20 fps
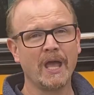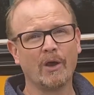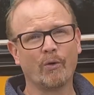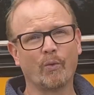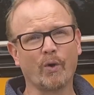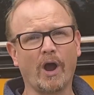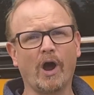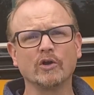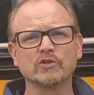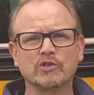
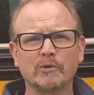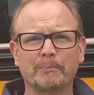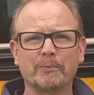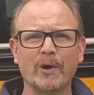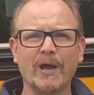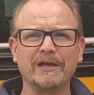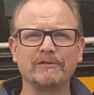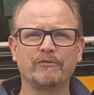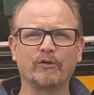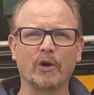We're also
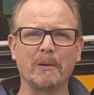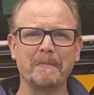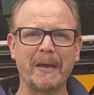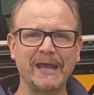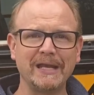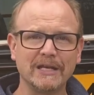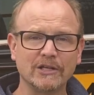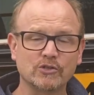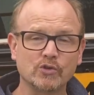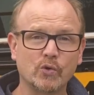praying for a
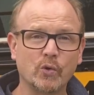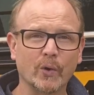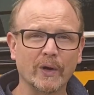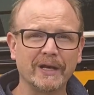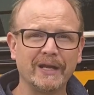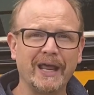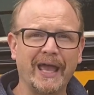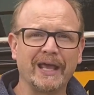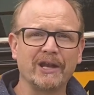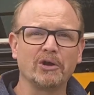maintenance
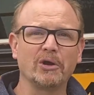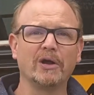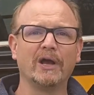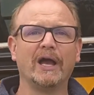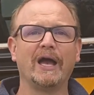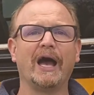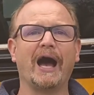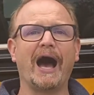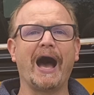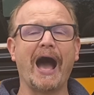coordinator,
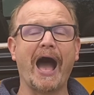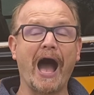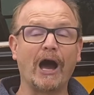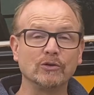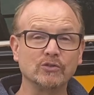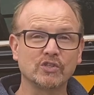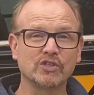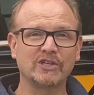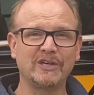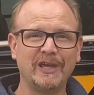a
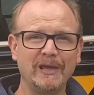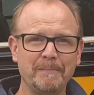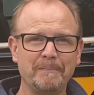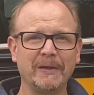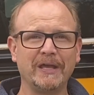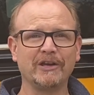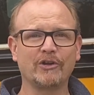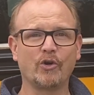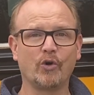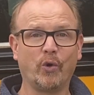
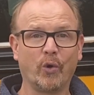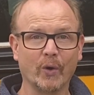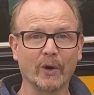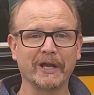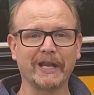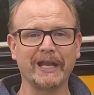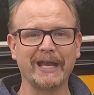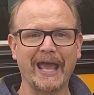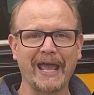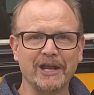housekeeping
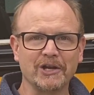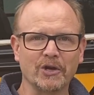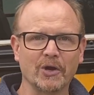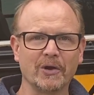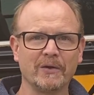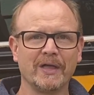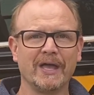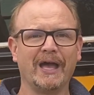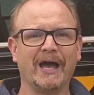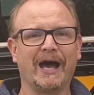
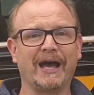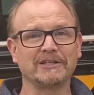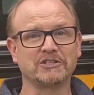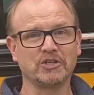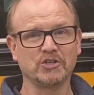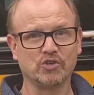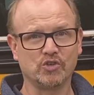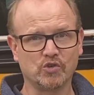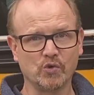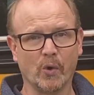coordinator
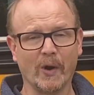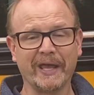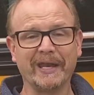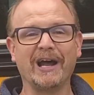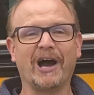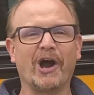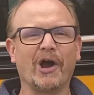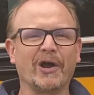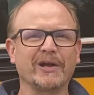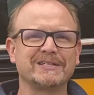to join
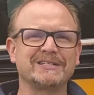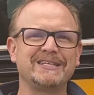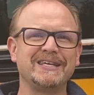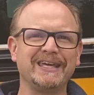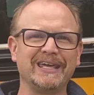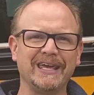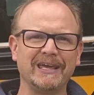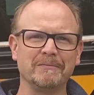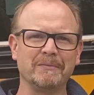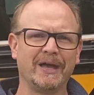our
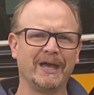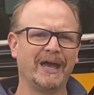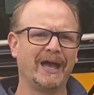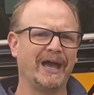team.